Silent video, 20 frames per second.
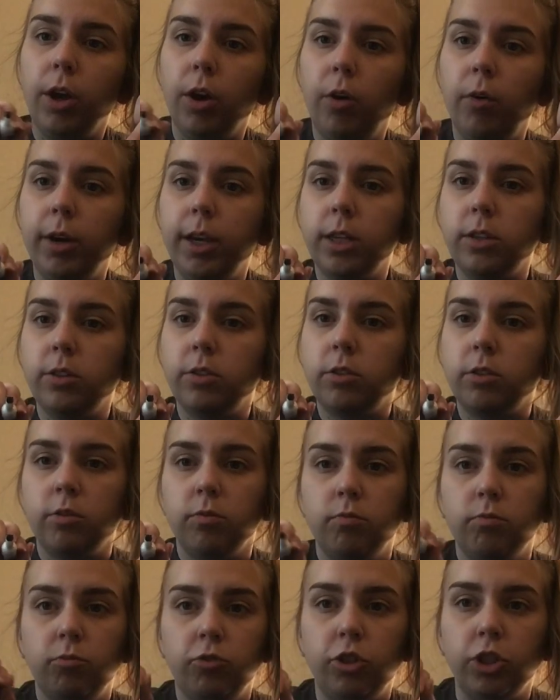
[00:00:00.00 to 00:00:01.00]
always
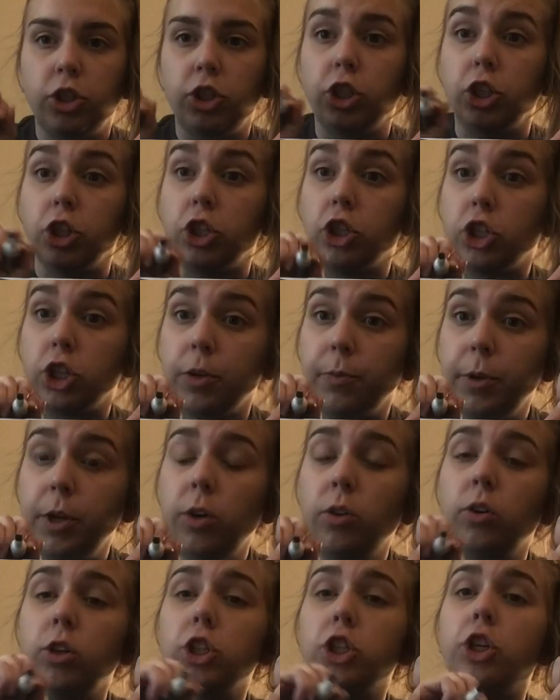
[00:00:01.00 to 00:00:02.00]
just
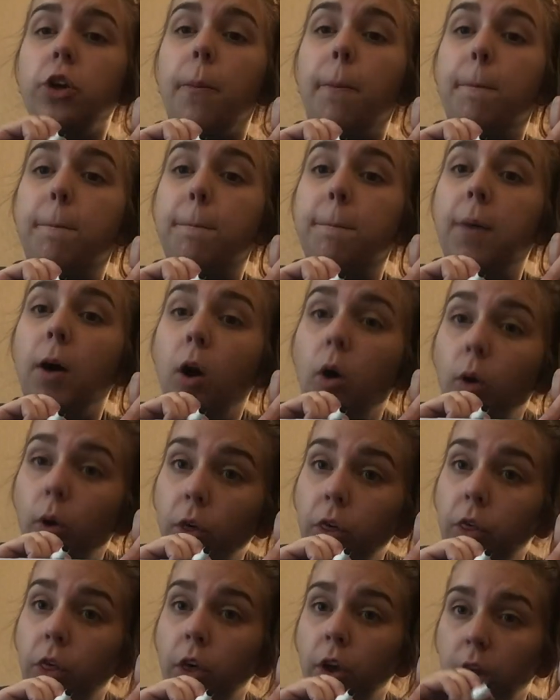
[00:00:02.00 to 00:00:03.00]
distribute to both
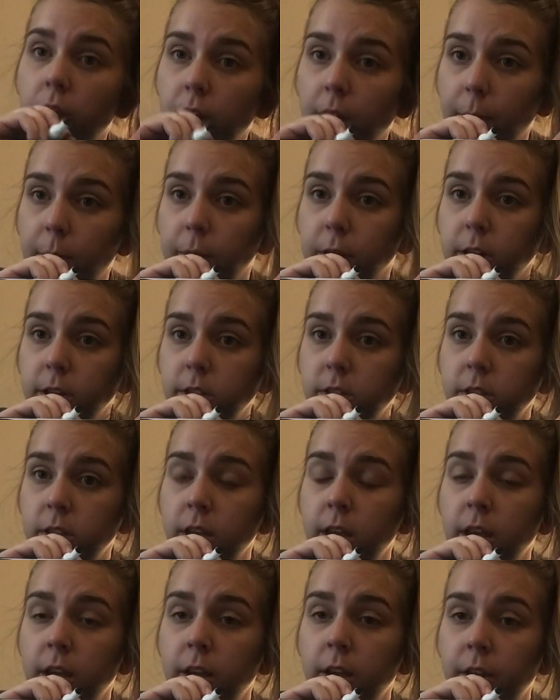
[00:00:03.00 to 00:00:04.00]
numbers.
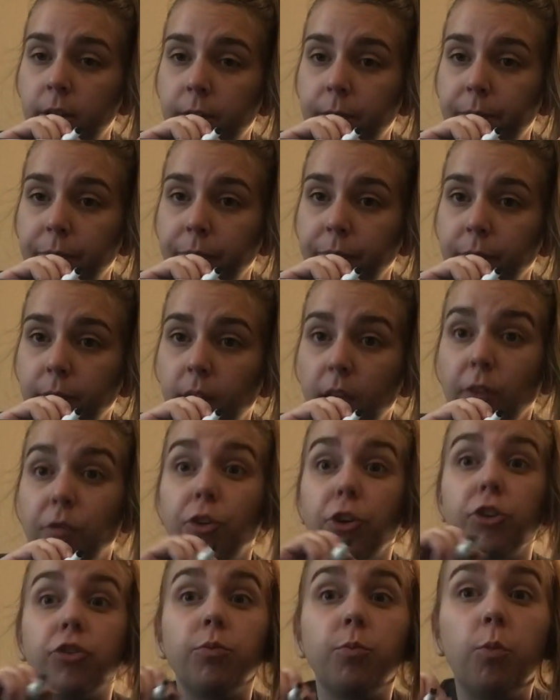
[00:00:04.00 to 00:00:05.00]
If
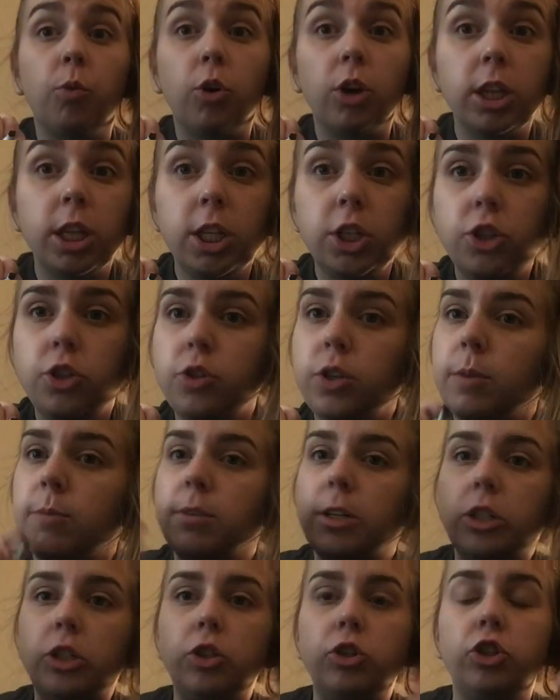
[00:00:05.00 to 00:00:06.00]
there's more than 2
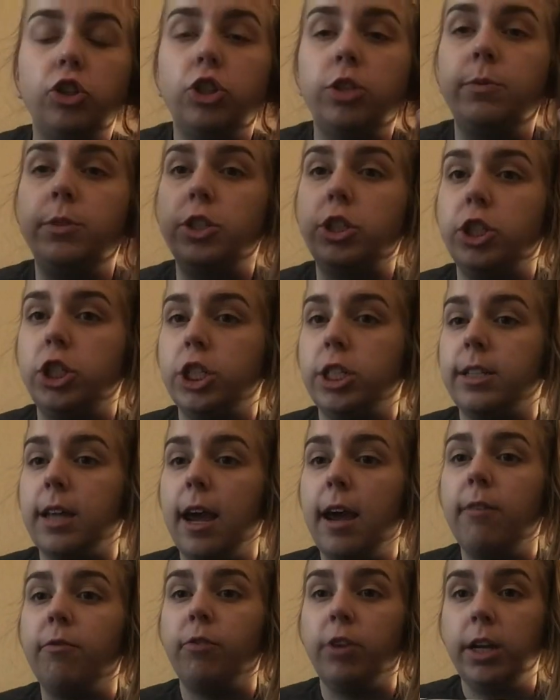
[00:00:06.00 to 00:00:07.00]
numbers, you distribute to just
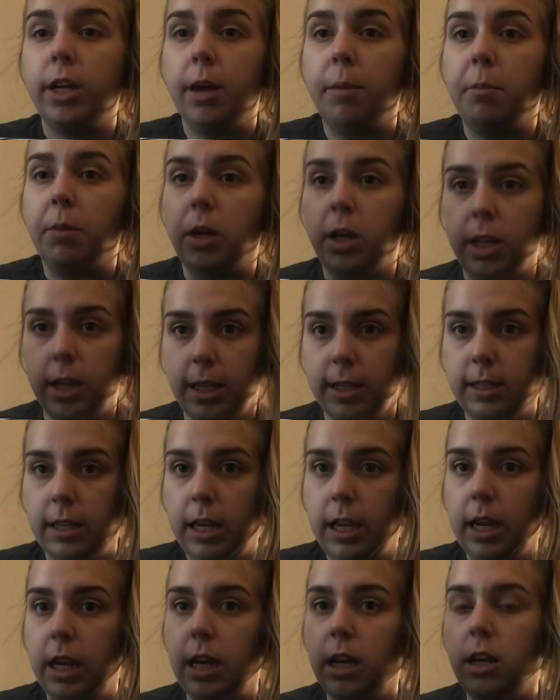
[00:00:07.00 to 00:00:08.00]
every number that's
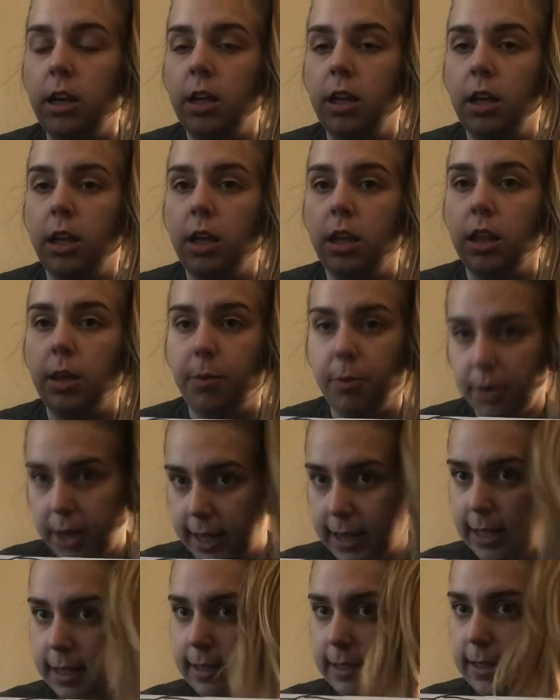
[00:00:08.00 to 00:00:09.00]
in the
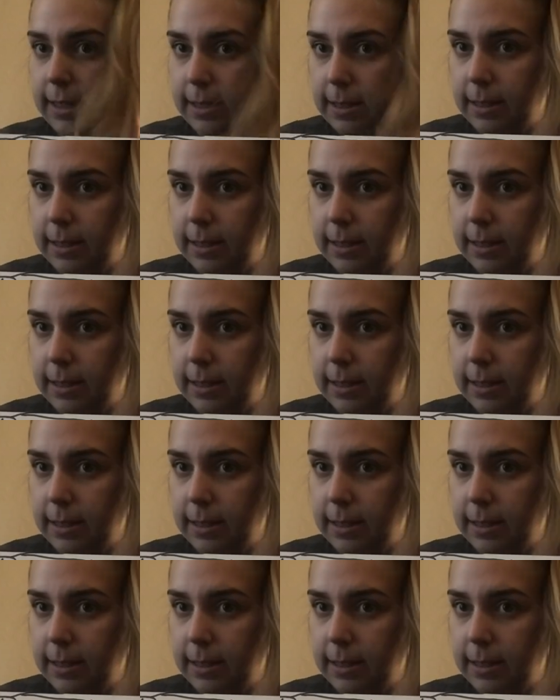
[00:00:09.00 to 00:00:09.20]
parentheses.